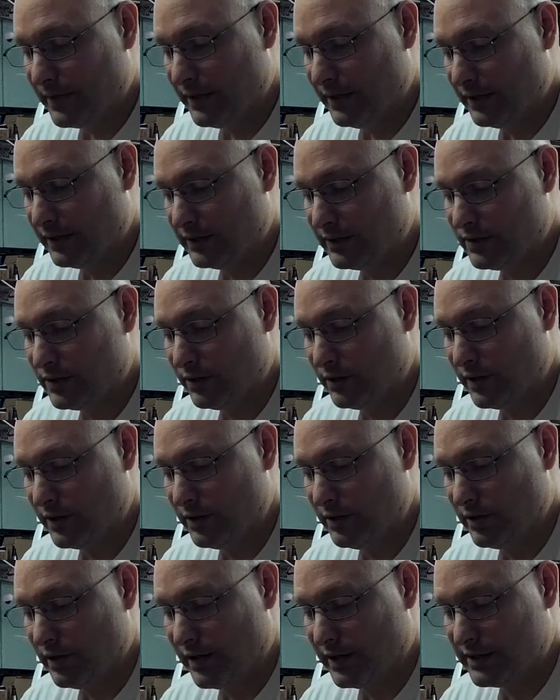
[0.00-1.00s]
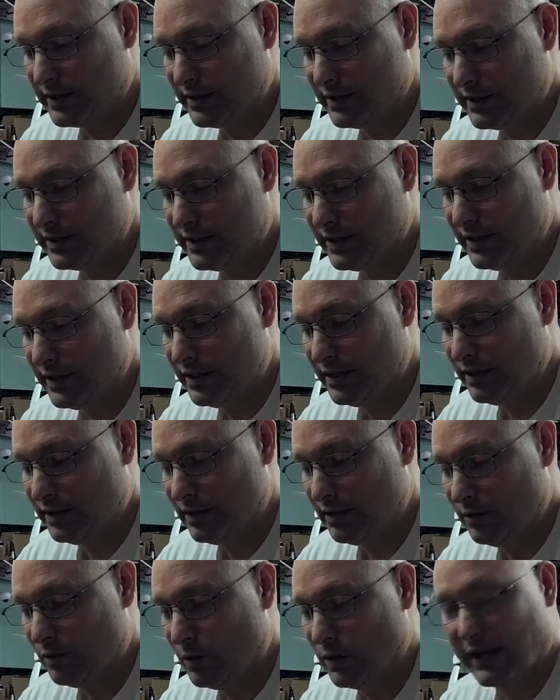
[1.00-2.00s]
uh, so that you guys can see
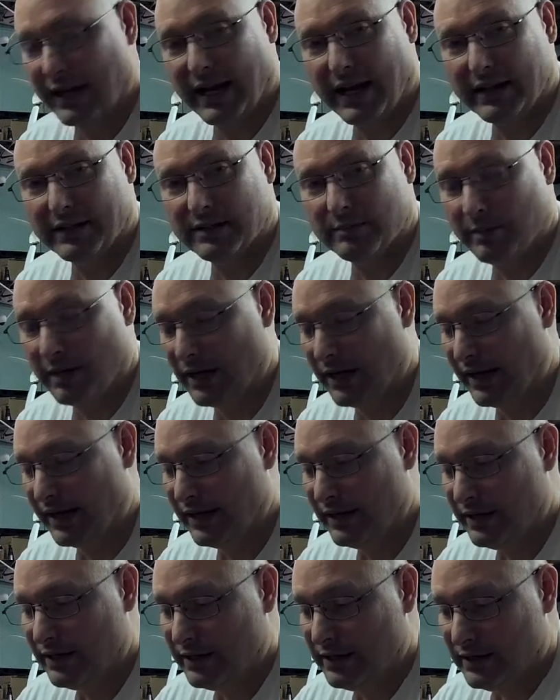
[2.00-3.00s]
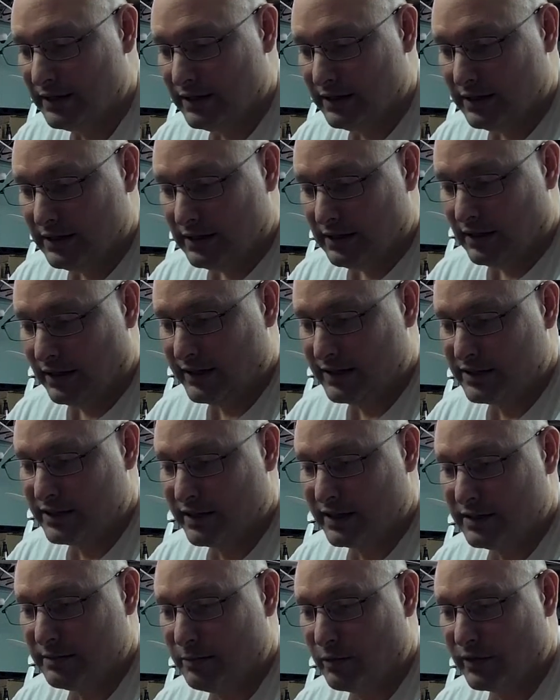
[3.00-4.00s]
what I had to buy. I
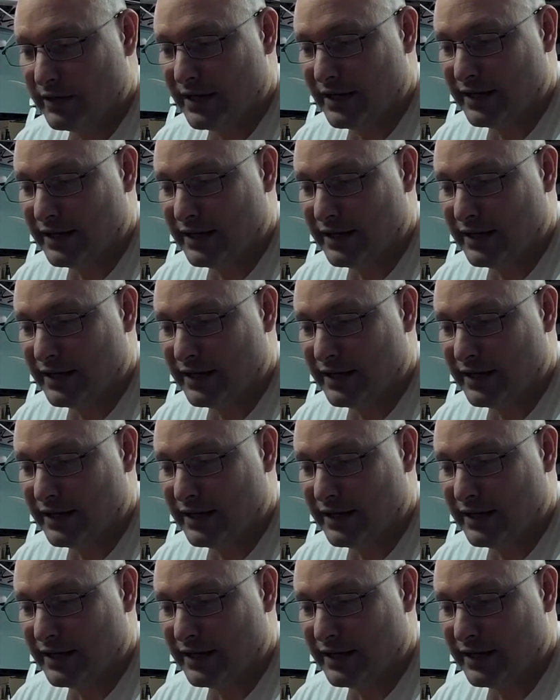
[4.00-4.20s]
decided to put